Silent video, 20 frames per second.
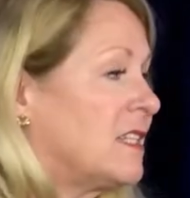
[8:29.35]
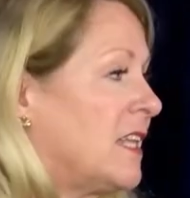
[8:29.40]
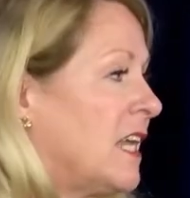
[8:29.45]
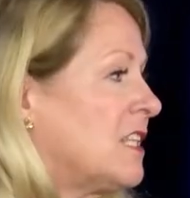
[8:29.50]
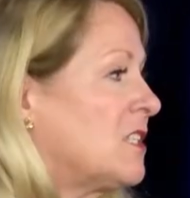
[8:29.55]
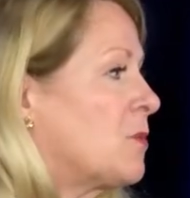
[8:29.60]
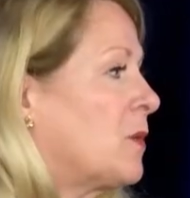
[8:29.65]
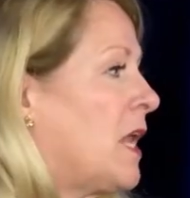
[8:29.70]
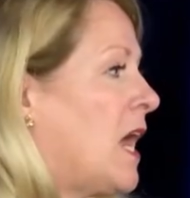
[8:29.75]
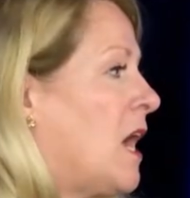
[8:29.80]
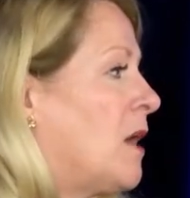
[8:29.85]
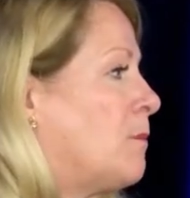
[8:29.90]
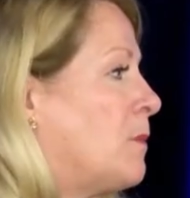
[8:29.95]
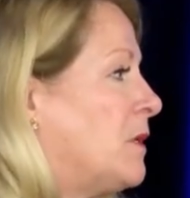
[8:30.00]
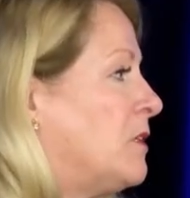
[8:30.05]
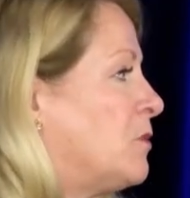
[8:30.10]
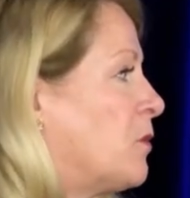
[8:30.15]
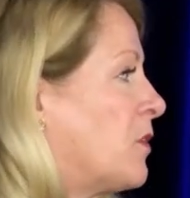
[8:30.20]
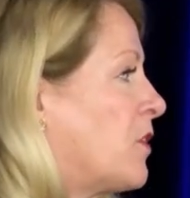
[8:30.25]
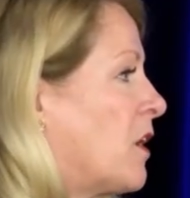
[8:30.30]
And that's what
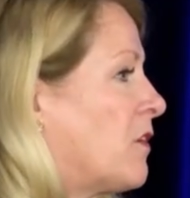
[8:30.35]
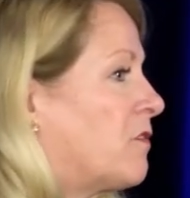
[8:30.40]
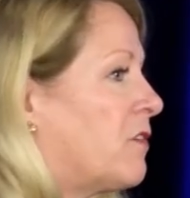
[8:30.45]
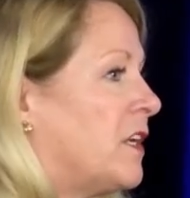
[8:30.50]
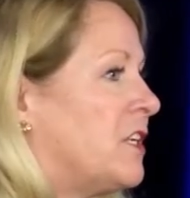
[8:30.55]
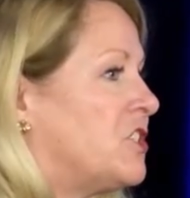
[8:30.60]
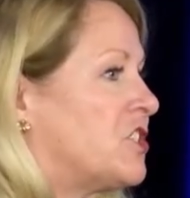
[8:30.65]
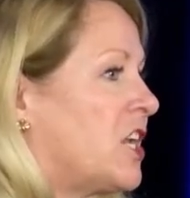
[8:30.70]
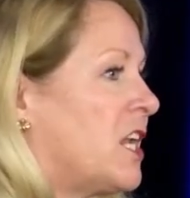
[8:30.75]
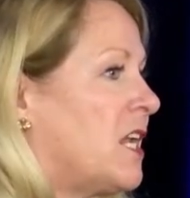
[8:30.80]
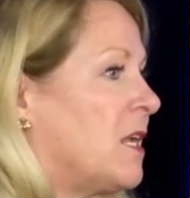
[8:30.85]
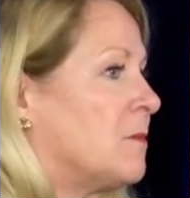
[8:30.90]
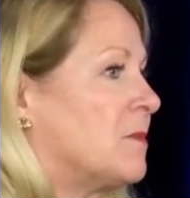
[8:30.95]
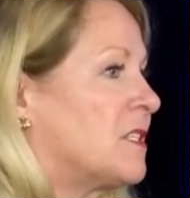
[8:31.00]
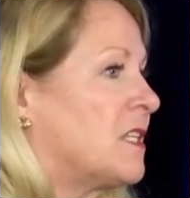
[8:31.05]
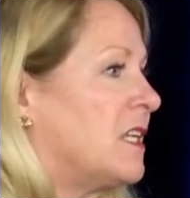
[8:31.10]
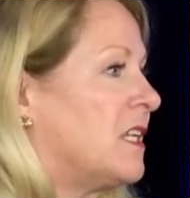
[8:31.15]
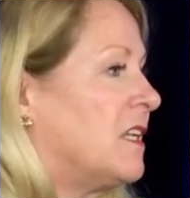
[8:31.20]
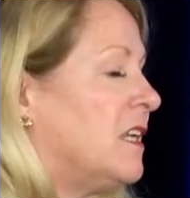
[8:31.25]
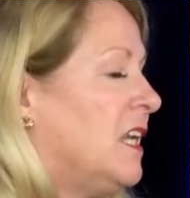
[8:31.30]
happened with our friend
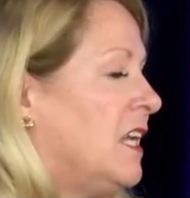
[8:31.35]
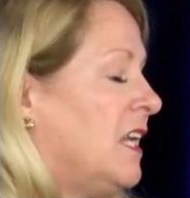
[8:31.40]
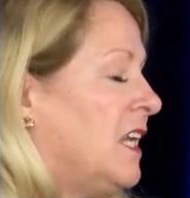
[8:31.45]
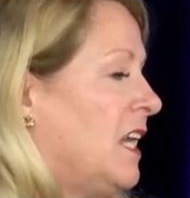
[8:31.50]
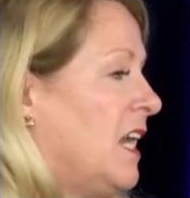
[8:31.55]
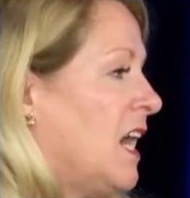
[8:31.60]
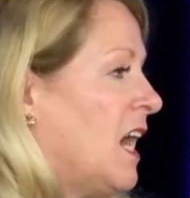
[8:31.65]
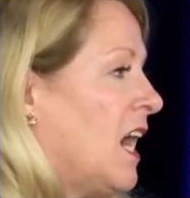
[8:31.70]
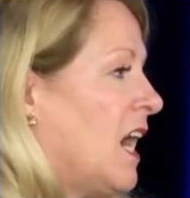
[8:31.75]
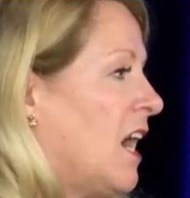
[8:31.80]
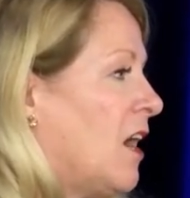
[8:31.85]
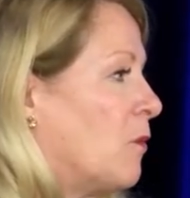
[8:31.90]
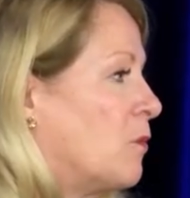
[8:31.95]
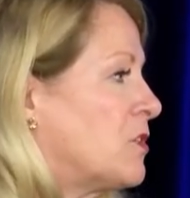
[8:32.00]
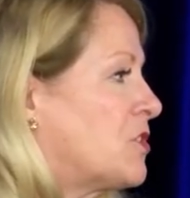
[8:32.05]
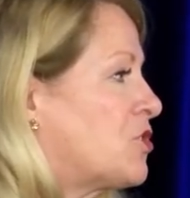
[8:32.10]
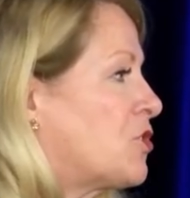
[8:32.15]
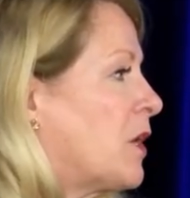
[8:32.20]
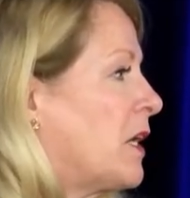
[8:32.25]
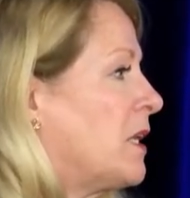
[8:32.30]
James. He uh,
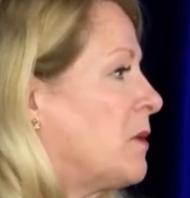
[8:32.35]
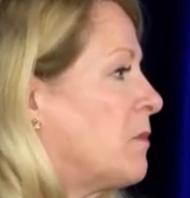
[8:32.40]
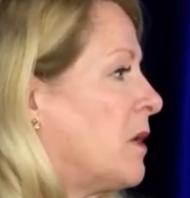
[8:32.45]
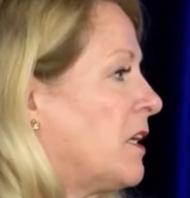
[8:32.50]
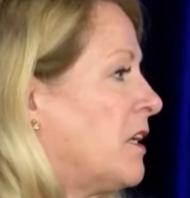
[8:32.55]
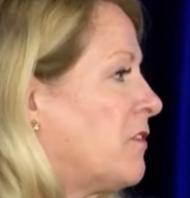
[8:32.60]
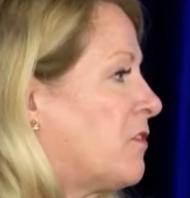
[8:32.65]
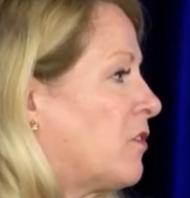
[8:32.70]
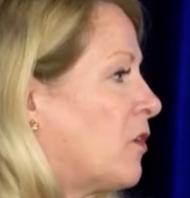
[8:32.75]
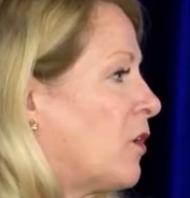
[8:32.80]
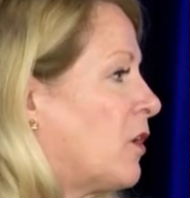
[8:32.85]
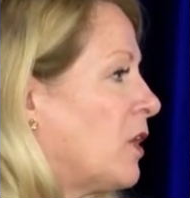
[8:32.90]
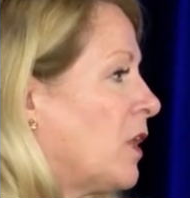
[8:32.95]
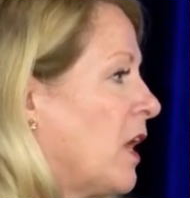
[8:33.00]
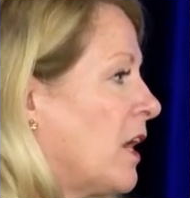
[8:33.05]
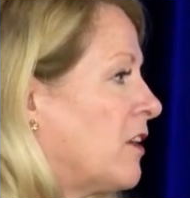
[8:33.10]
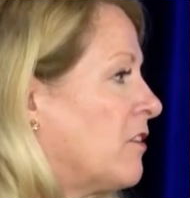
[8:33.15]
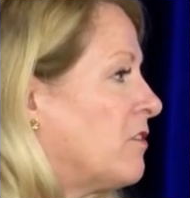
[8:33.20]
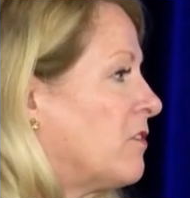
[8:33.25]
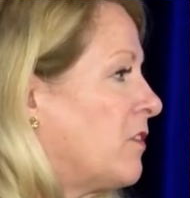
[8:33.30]
was trading money for a
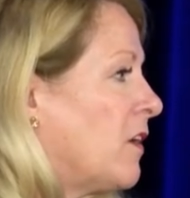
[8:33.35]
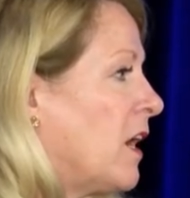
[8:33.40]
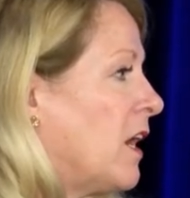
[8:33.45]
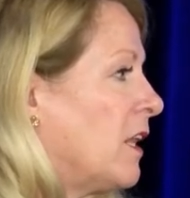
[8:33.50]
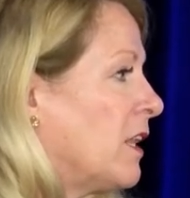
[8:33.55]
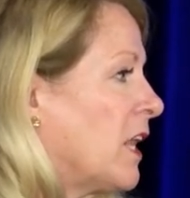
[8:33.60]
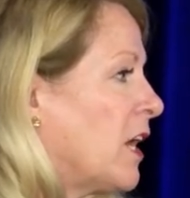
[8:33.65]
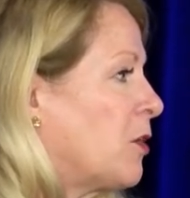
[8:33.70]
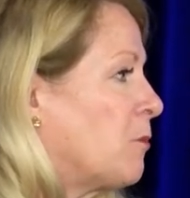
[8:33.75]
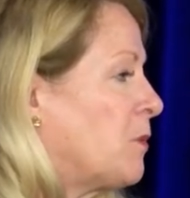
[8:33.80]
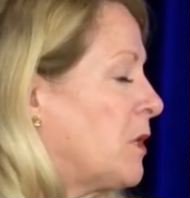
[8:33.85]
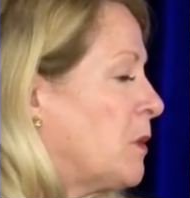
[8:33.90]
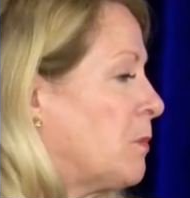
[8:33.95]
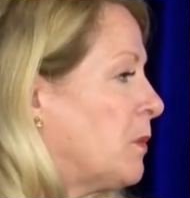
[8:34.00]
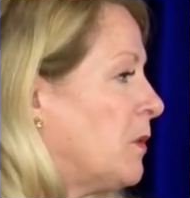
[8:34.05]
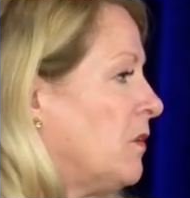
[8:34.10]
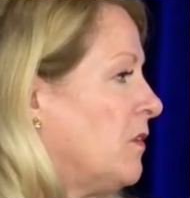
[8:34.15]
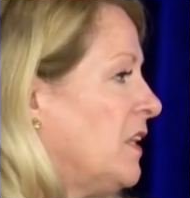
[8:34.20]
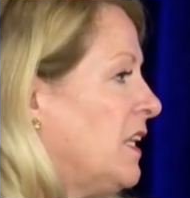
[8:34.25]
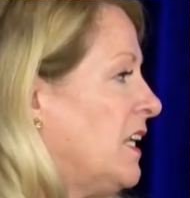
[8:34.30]
lot of a lot of
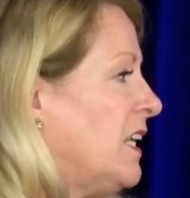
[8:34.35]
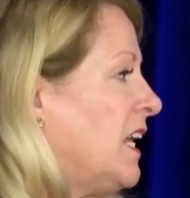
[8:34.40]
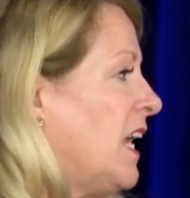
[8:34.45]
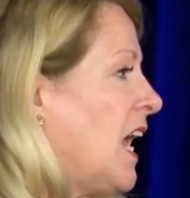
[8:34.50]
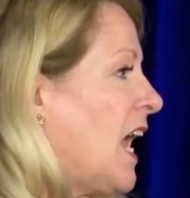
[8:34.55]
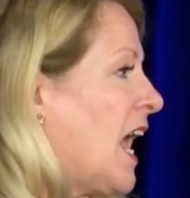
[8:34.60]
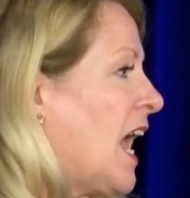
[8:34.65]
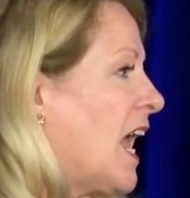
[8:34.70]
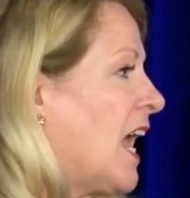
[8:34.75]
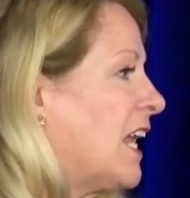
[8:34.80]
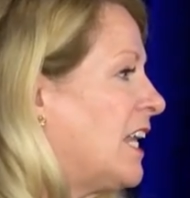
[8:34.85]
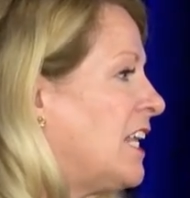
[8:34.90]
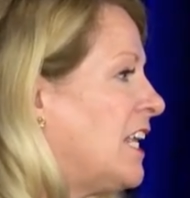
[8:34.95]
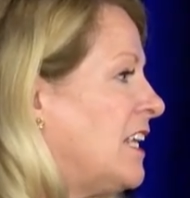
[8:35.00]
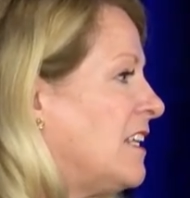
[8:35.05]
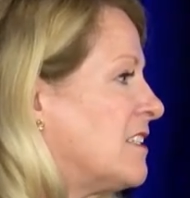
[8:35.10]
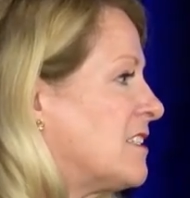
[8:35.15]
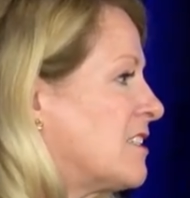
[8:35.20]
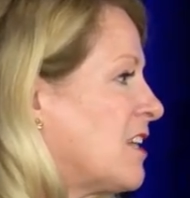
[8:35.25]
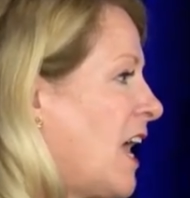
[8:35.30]
people and
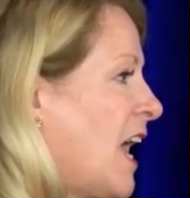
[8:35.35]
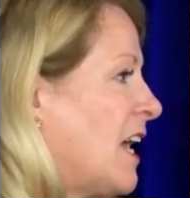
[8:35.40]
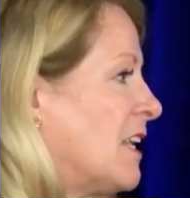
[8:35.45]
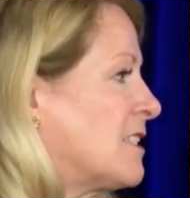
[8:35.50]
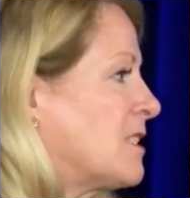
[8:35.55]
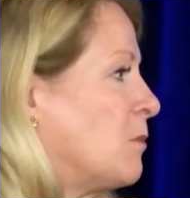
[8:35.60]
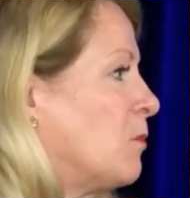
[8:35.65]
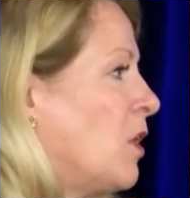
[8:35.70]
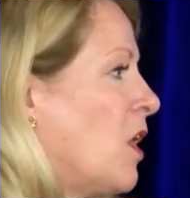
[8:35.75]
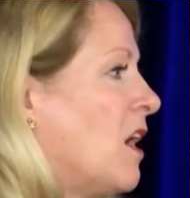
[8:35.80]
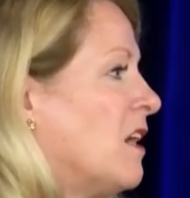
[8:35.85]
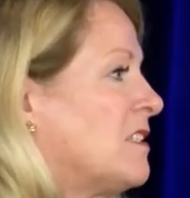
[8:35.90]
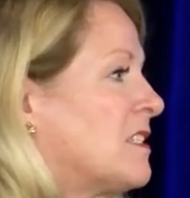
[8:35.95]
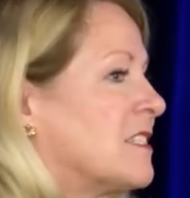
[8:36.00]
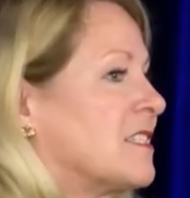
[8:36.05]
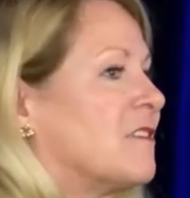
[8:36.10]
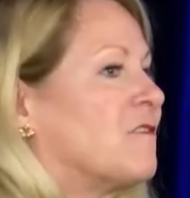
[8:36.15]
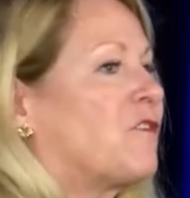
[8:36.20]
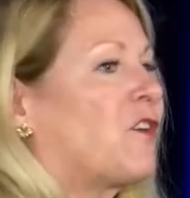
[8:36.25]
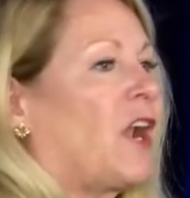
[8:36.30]
he had some
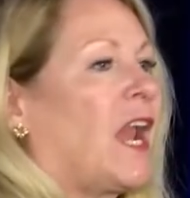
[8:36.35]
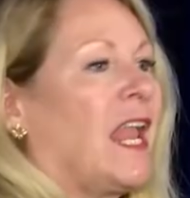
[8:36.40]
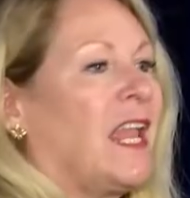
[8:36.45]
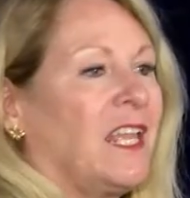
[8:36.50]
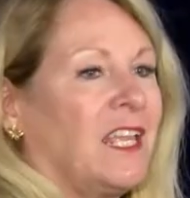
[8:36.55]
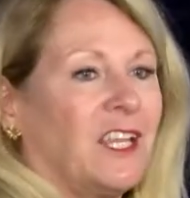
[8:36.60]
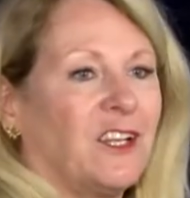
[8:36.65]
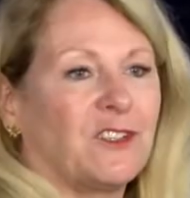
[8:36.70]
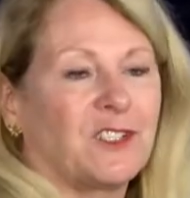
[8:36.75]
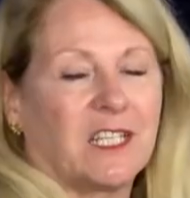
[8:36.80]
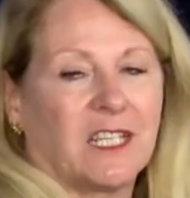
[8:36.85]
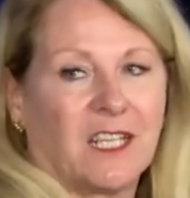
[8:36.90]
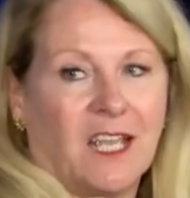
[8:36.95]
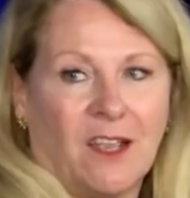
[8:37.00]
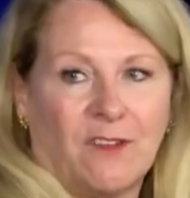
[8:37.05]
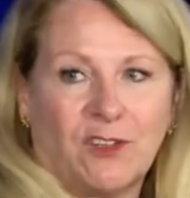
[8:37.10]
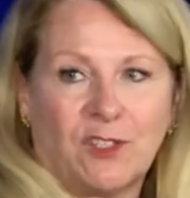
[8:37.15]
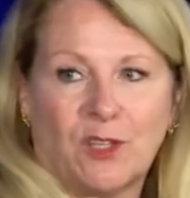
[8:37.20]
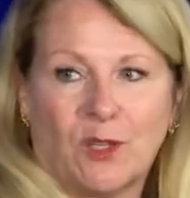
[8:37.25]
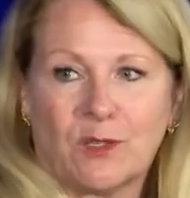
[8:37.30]
losses. And for eight years, he
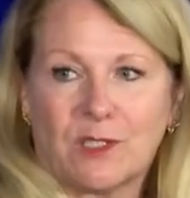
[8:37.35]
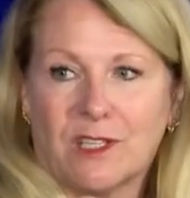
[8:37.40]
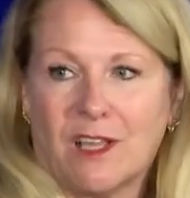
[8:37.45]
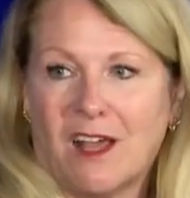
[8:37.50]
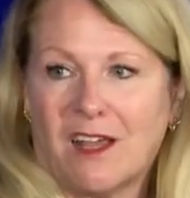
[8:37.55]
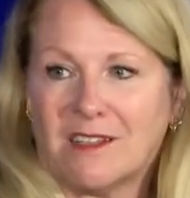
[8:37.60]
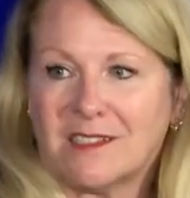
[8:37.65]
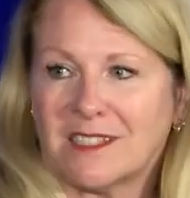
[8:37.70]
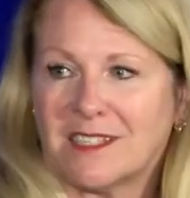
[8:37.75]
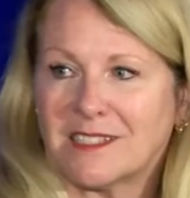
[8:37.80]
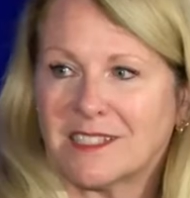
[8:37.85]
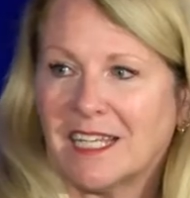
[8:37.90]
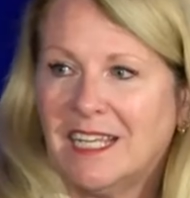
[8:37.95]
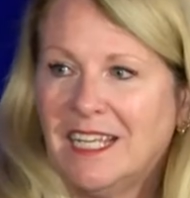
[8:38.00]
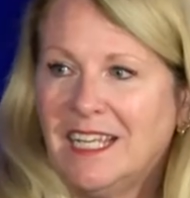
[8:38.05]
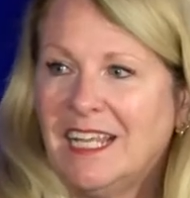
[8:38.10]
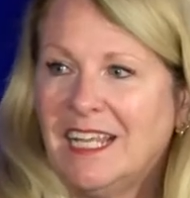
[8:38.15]
covered those losses.